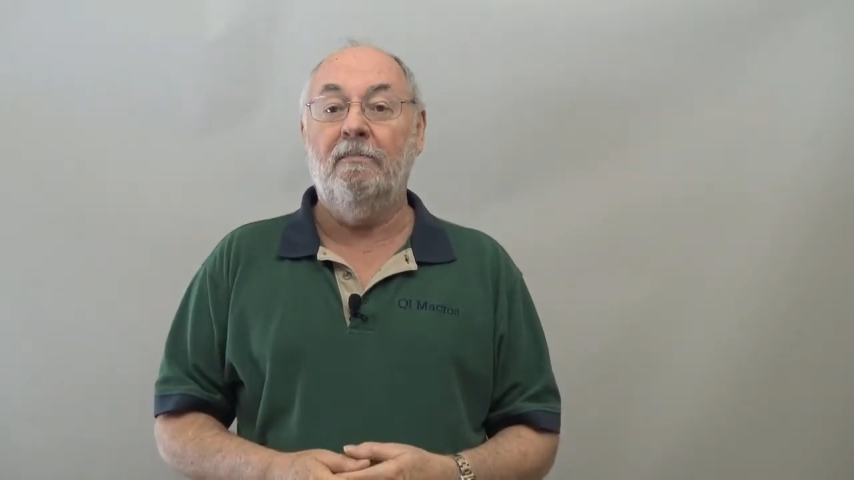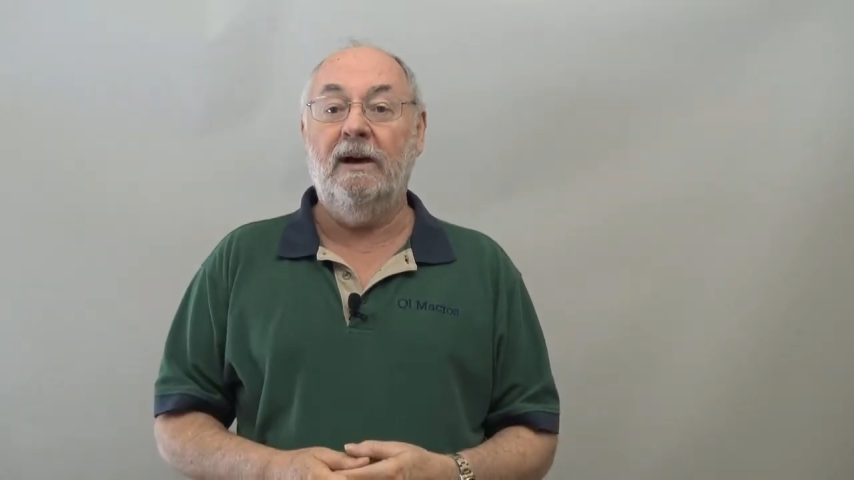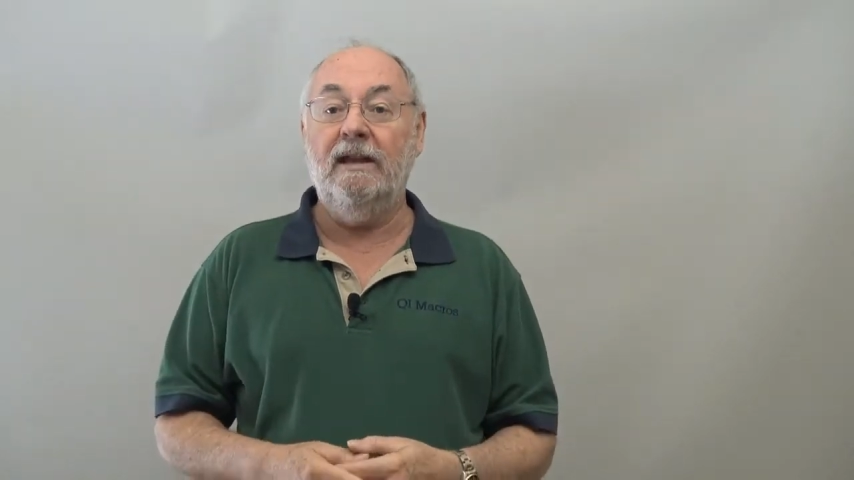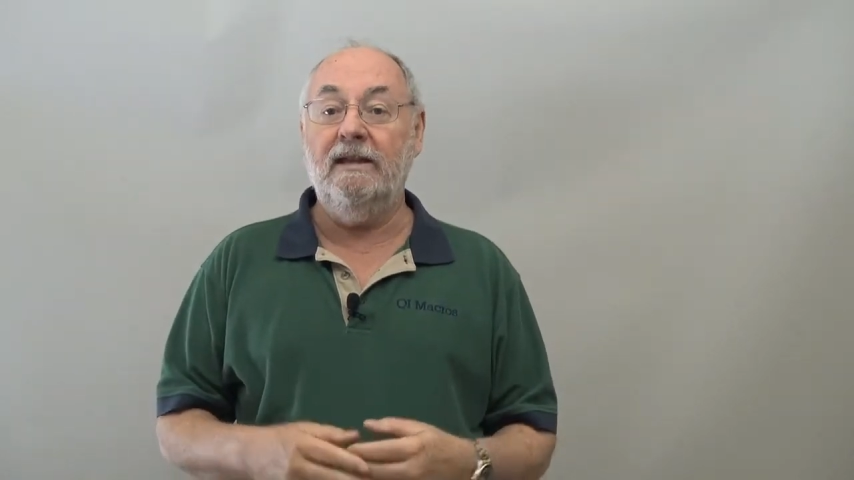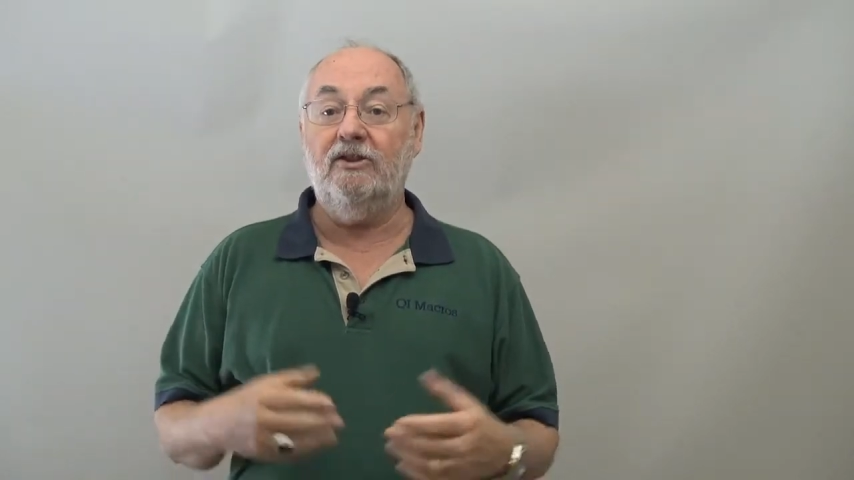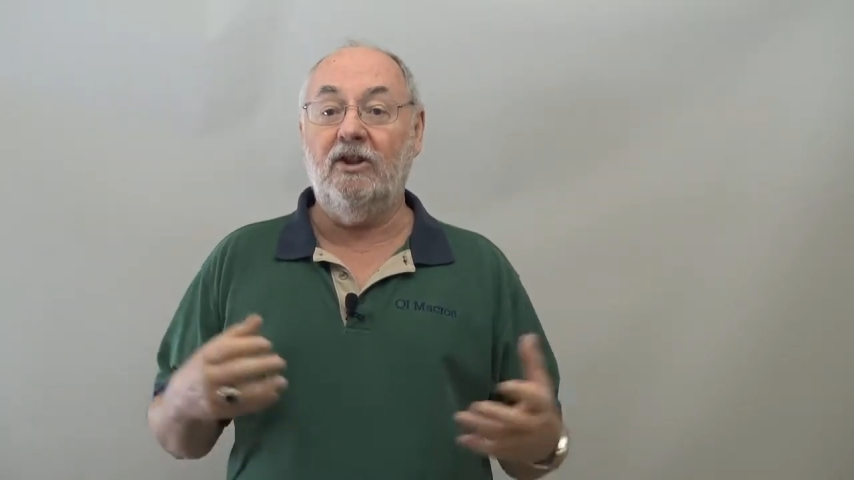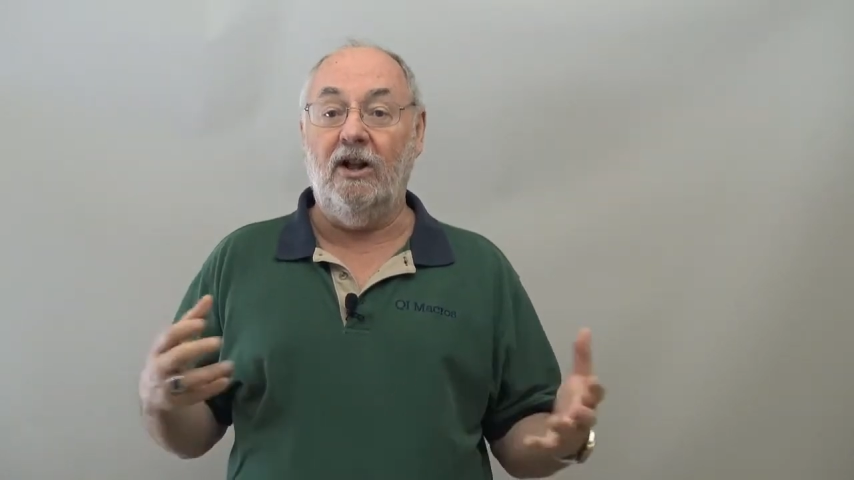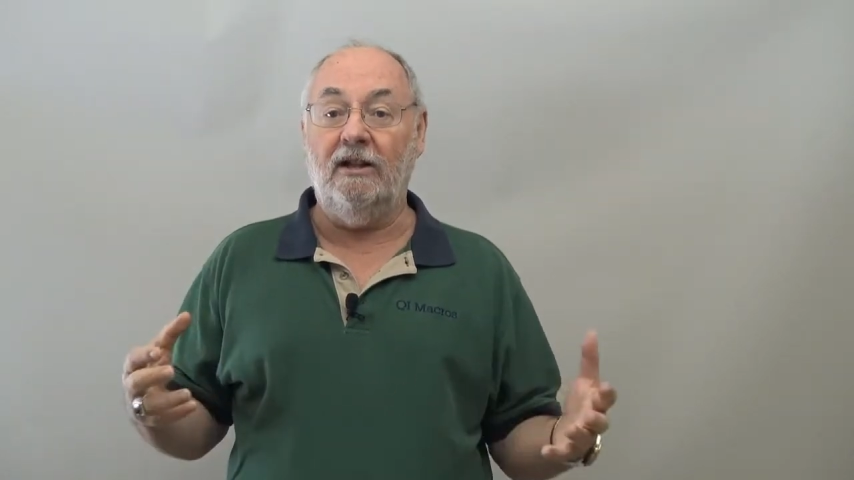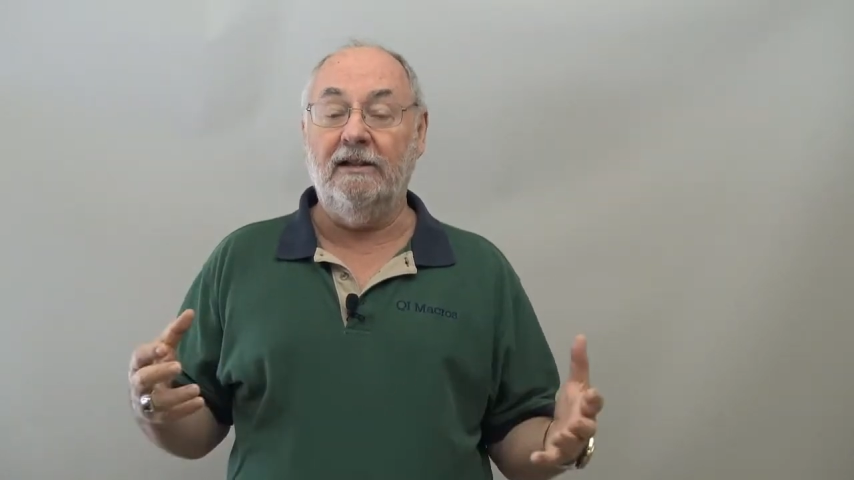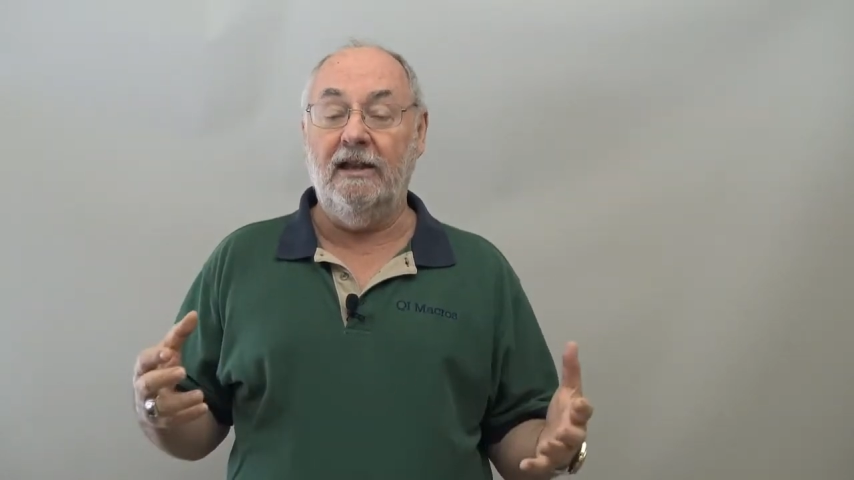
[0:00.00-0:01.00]
but he's
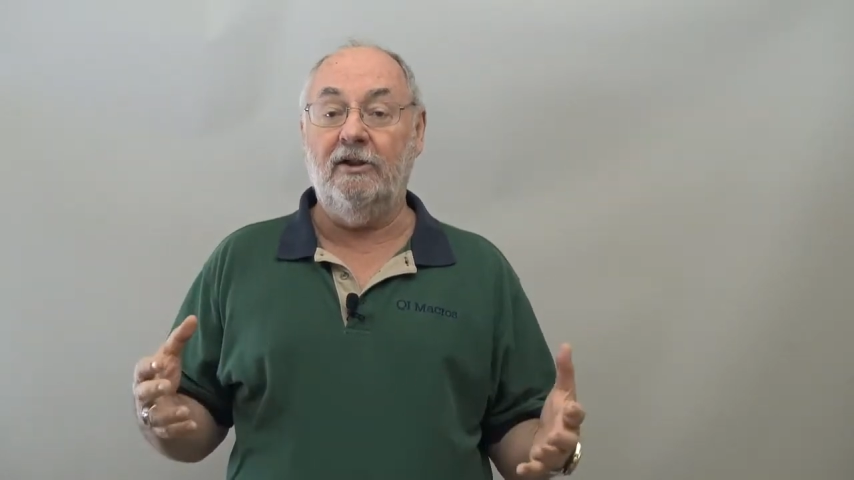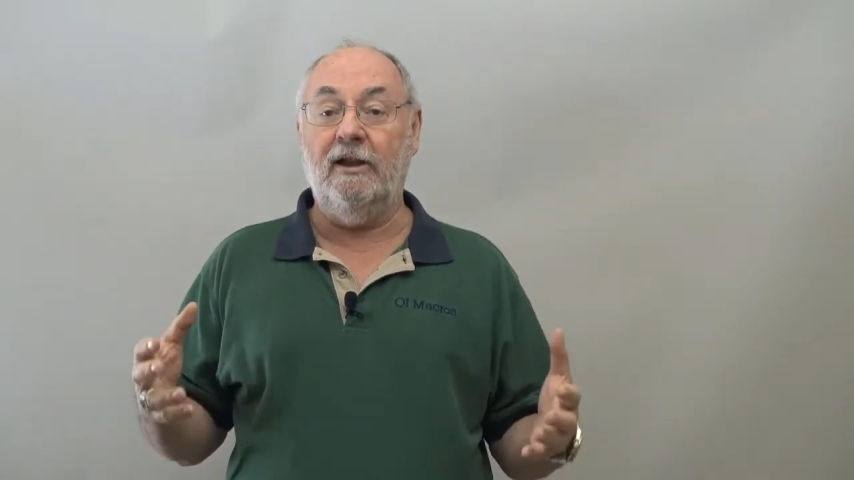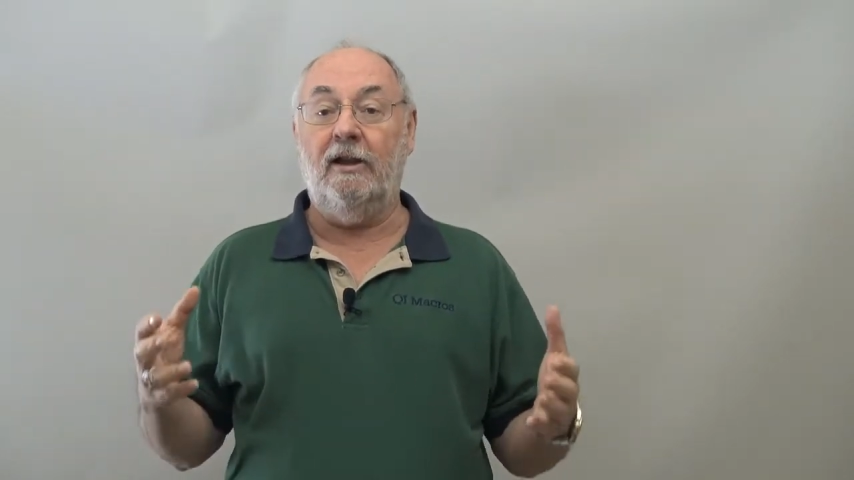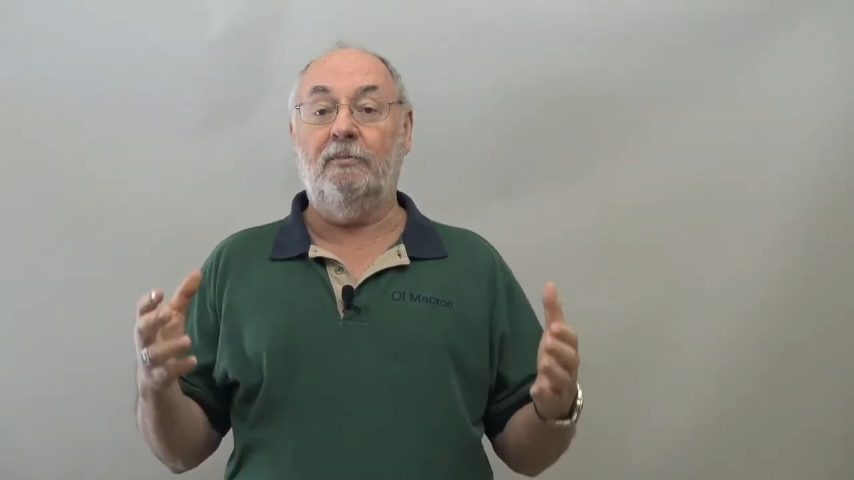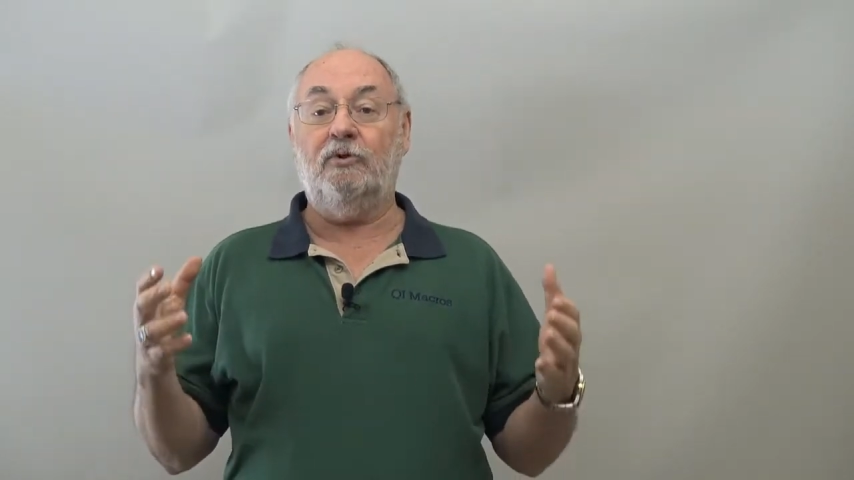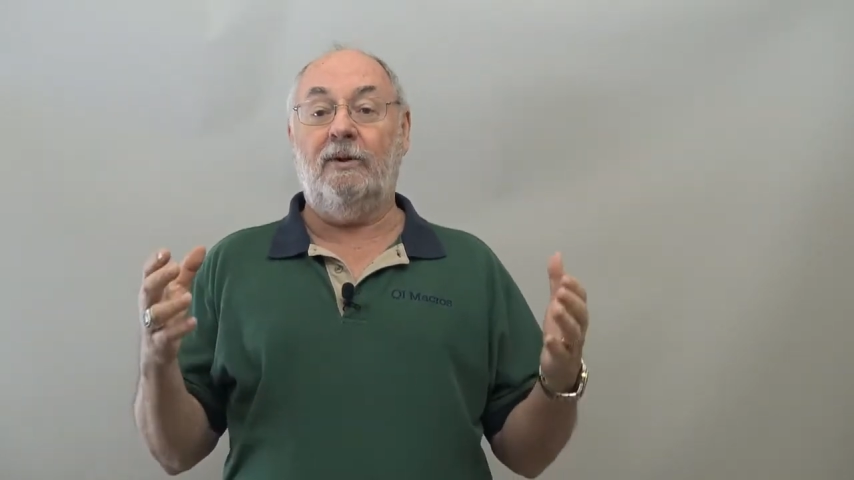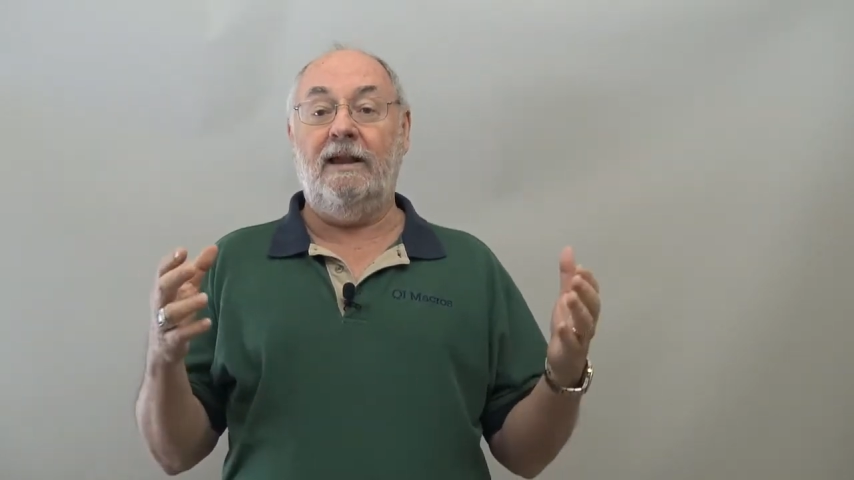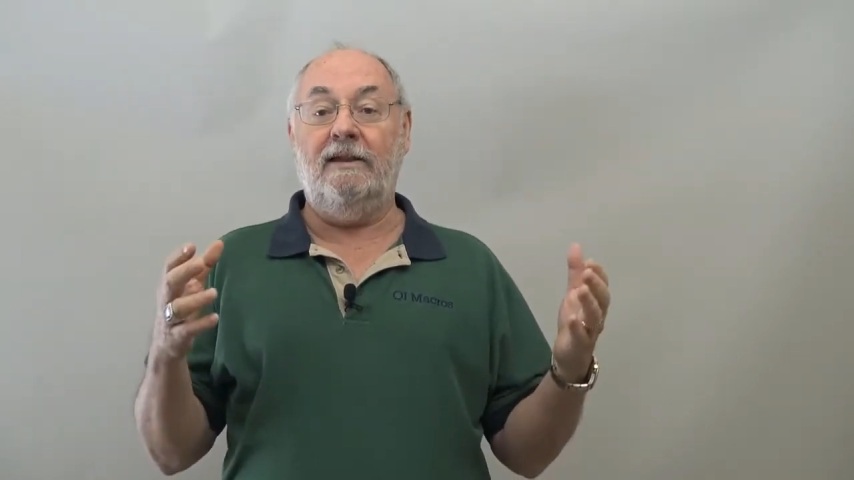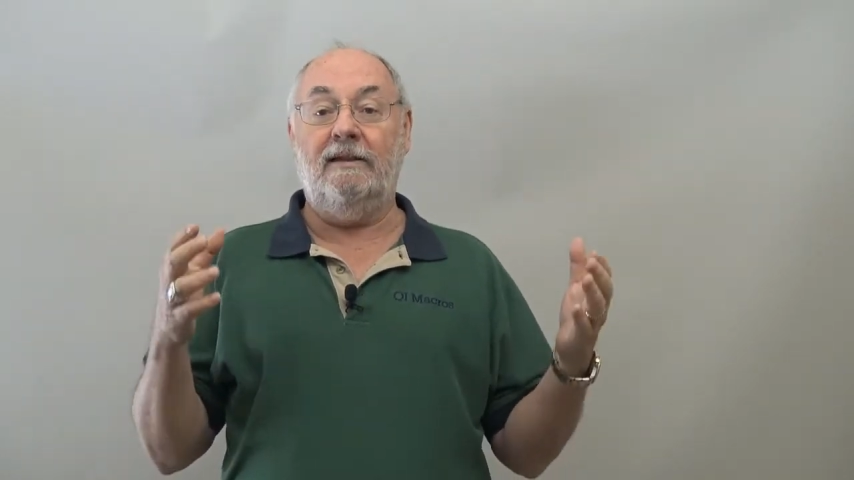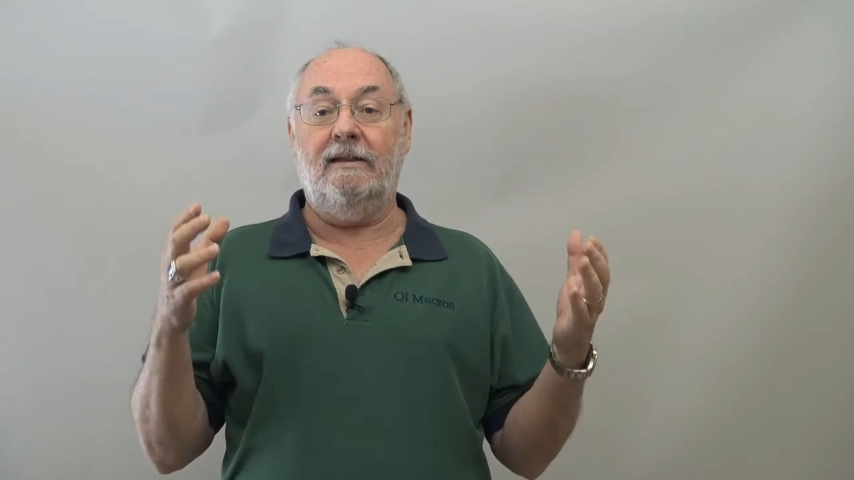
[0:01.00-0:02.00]
called in to help
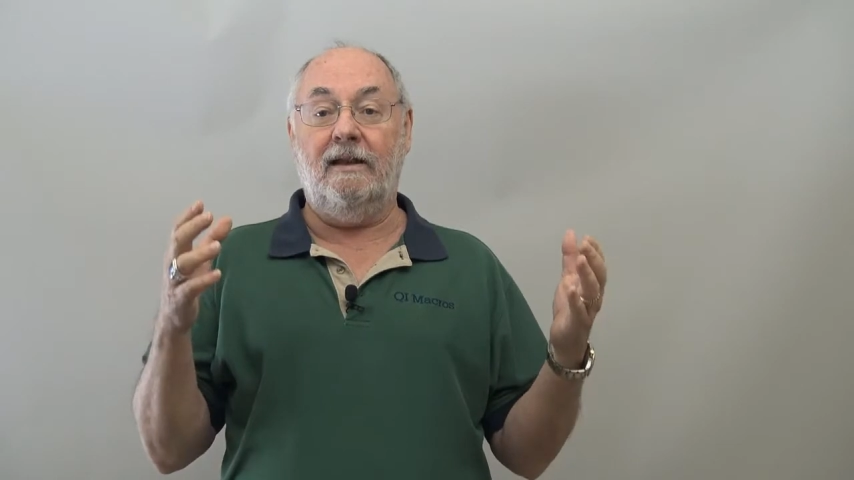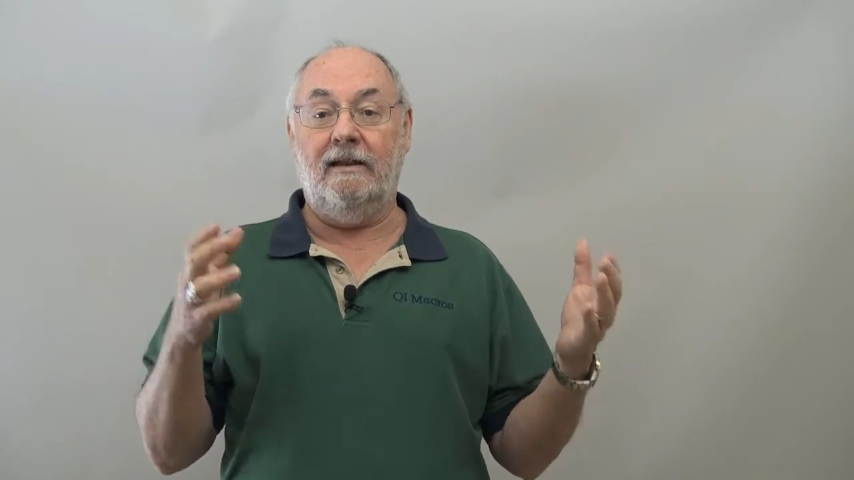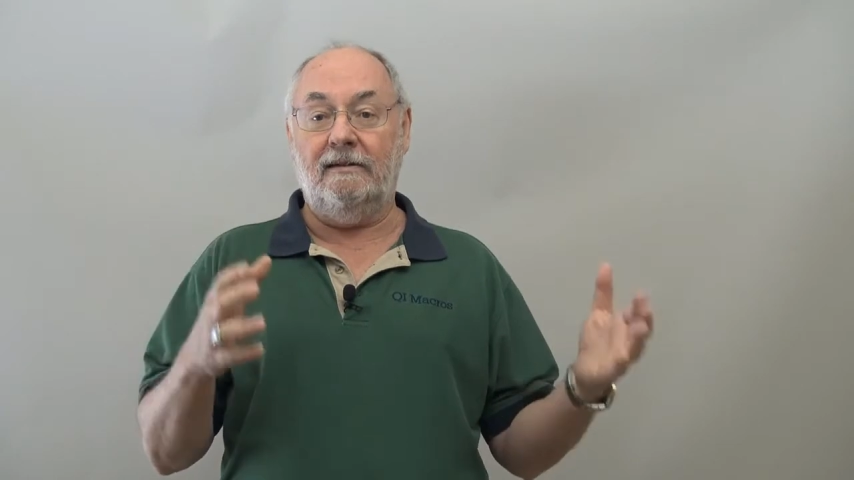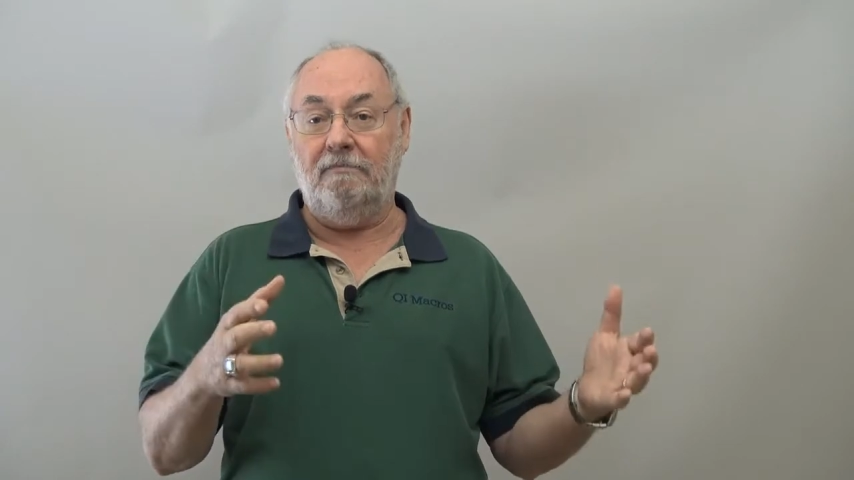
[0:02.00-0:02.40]
train the